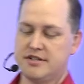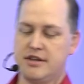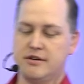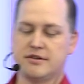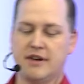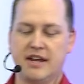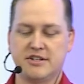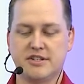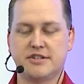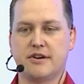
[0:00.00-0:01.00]
the user
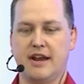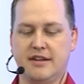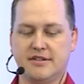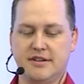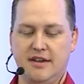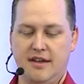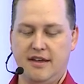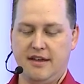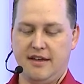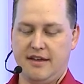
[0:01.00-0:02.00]
agent strings
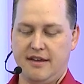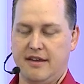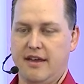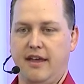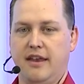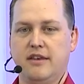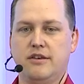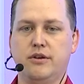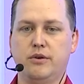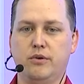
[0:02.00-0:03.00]
and
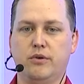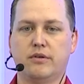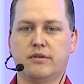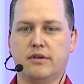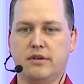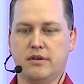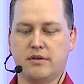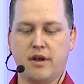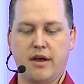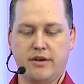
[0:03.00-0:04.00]
to
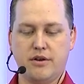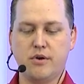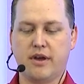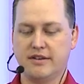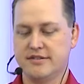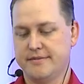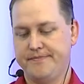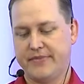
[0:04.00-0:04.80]
uh, tokens.